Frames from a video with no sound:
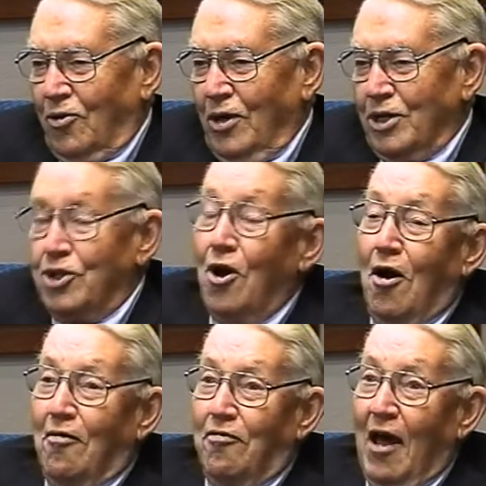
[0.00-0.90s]
a
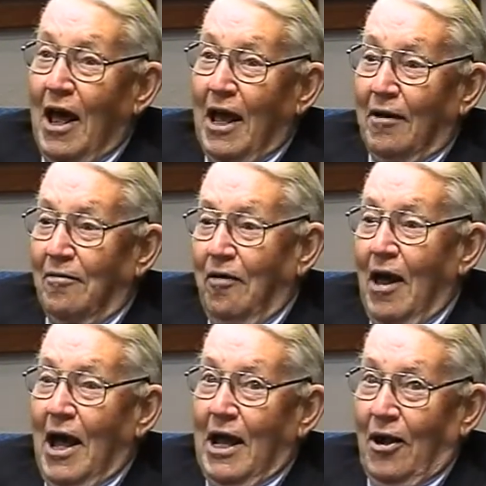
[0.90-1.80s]
3-star flag
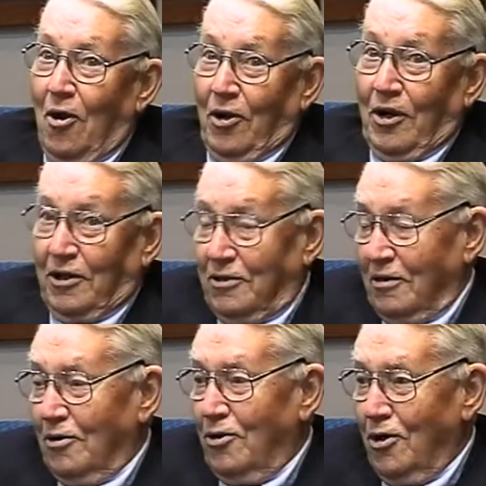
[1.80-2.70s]
flying on
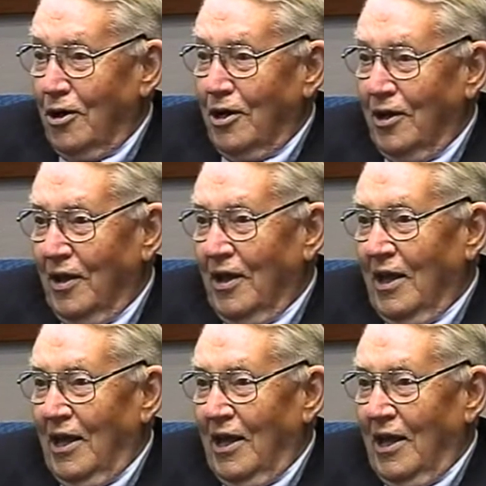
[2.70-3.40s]
its hood,